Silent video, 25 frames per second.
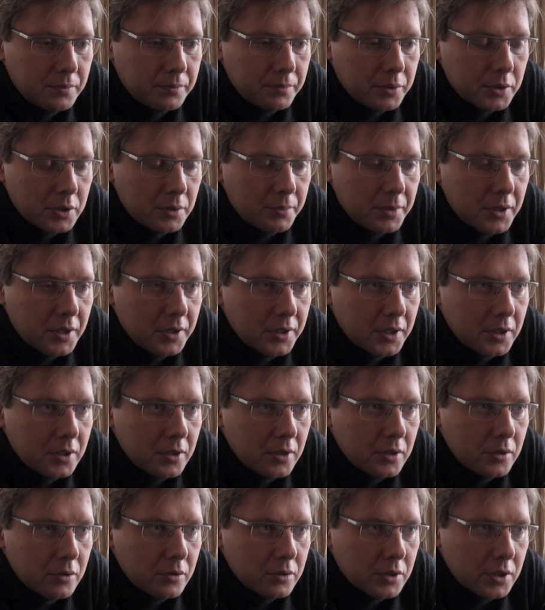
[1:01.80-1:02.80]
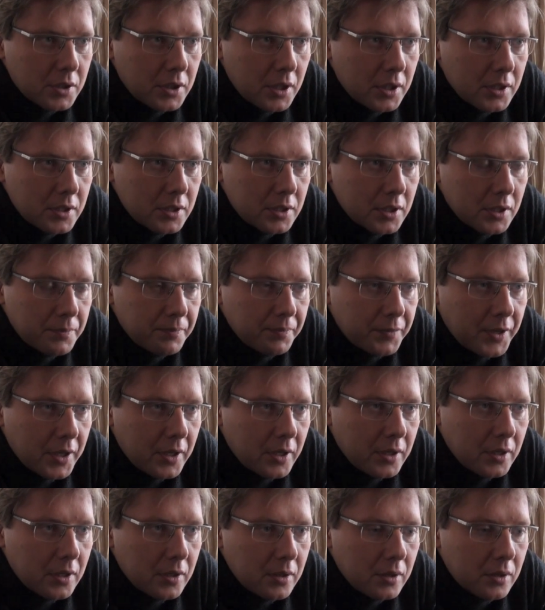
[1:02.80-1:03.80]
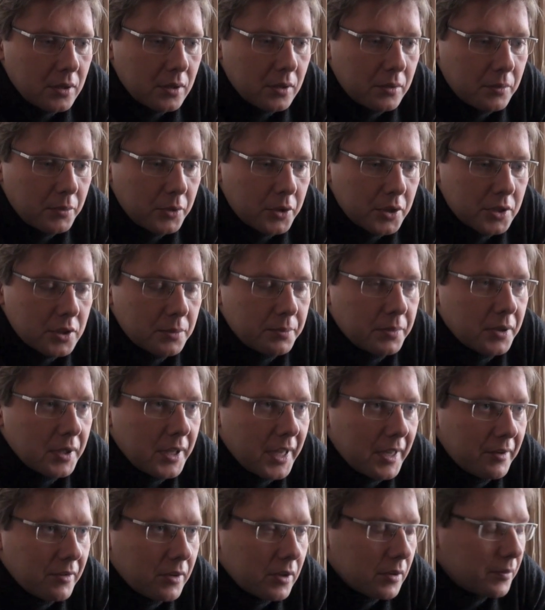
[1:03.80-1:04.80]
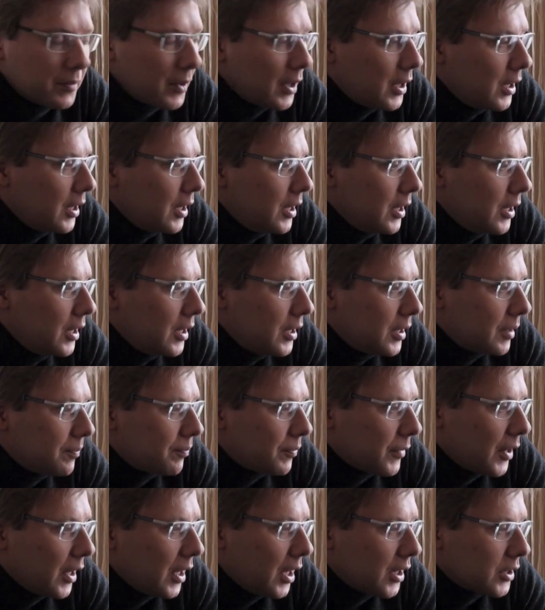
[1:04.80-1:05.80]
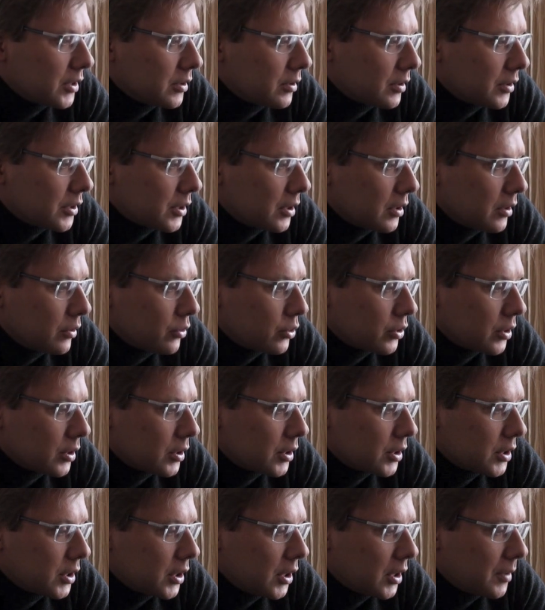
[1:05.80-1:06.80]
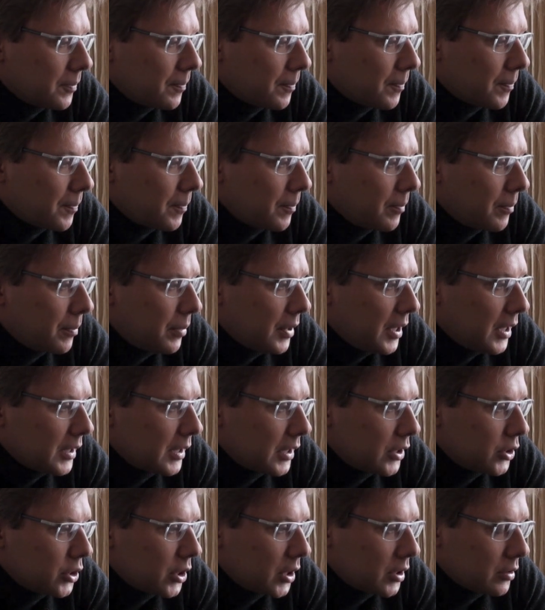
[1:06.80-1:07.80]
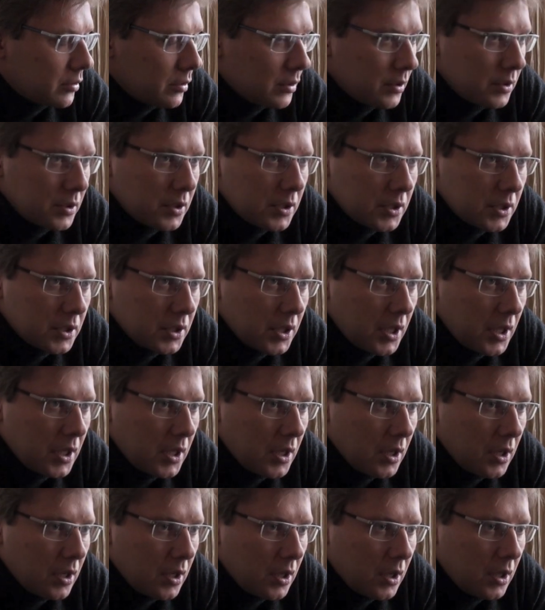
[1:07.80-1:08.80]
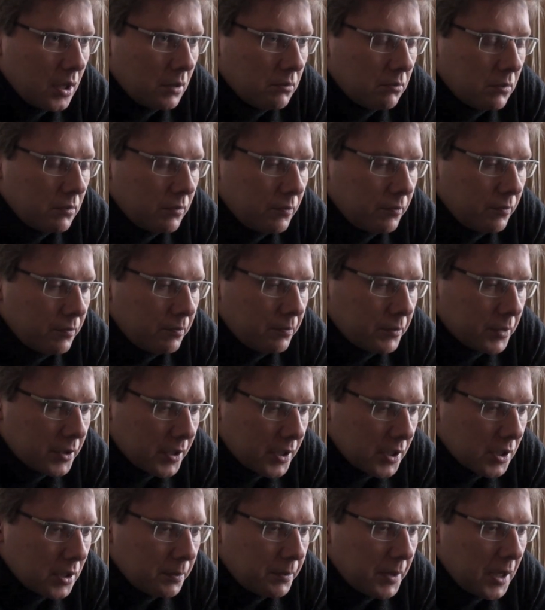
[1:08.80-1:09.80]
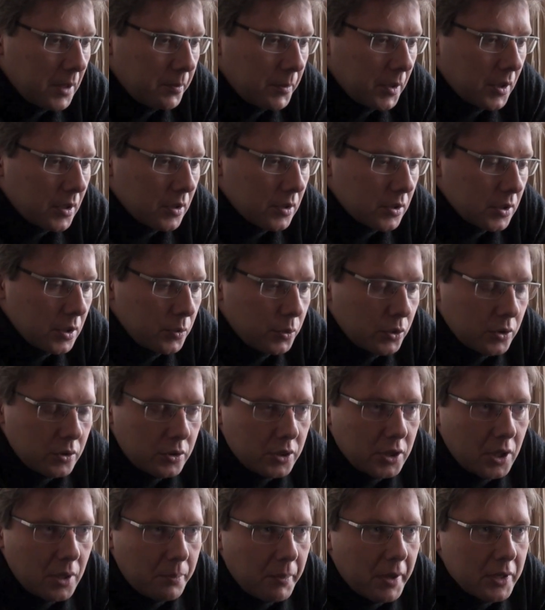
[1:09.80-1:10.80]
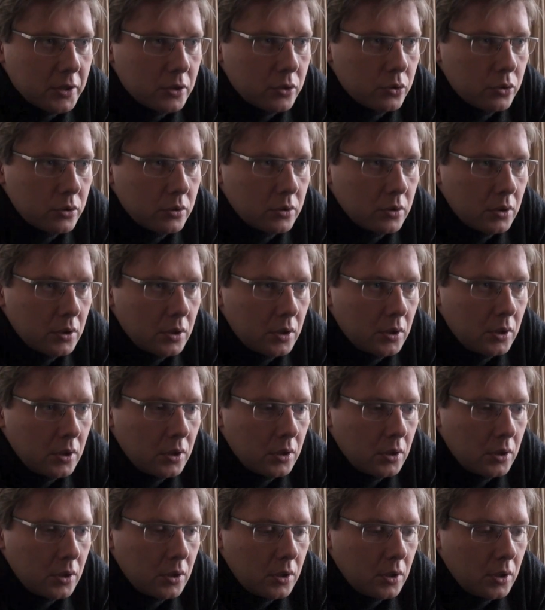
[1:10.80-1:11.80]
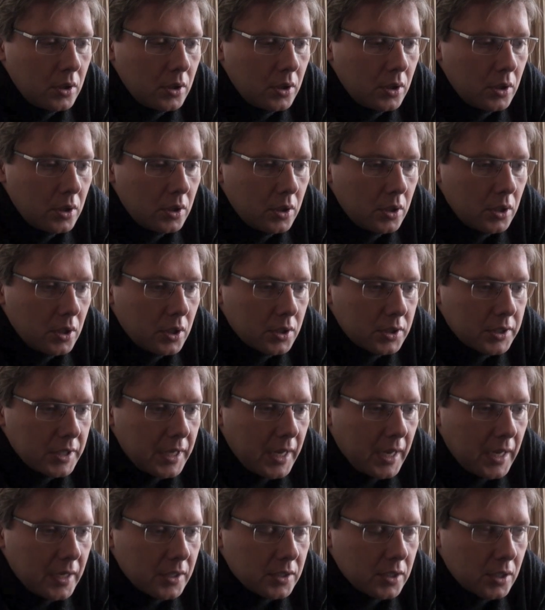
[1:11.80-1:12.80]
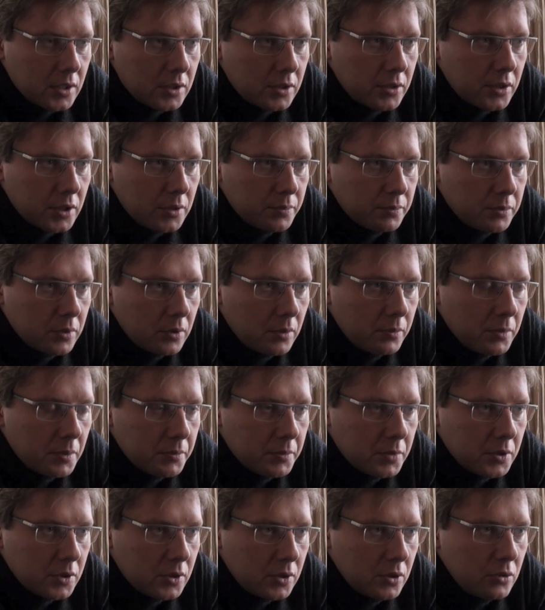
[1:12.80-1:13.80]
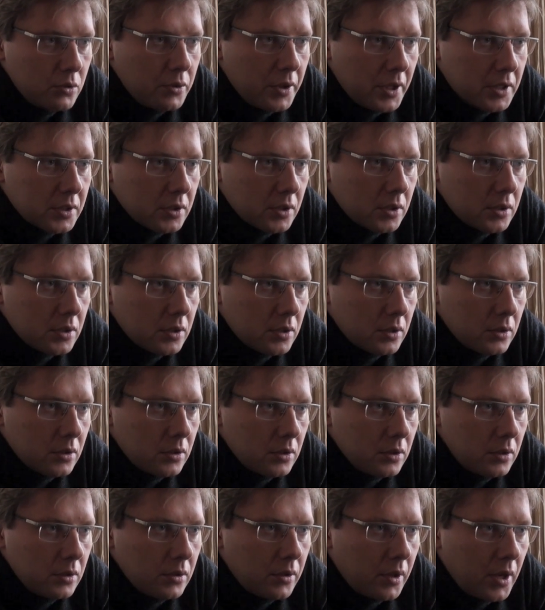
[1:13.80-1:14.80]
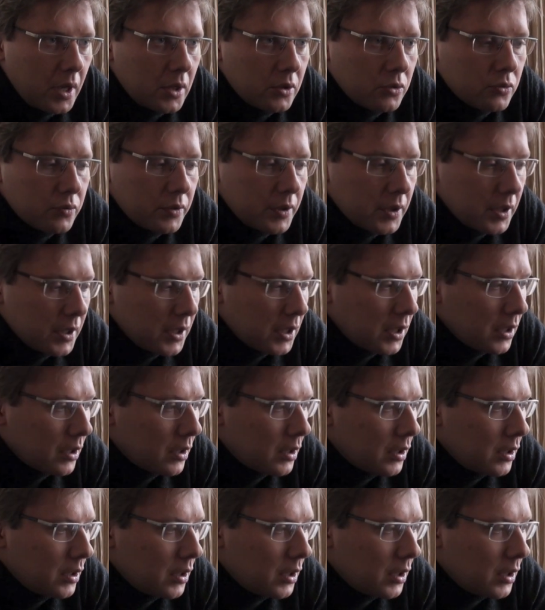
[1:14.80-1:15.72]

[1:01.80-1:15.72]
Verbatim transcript: possibility to use it at the uh, municipal level, mm-hmm. no other solutions. Um, but in general, they uh, participate because they want to send a message mm-hmm. uh, saying that these problems do exist. You can't really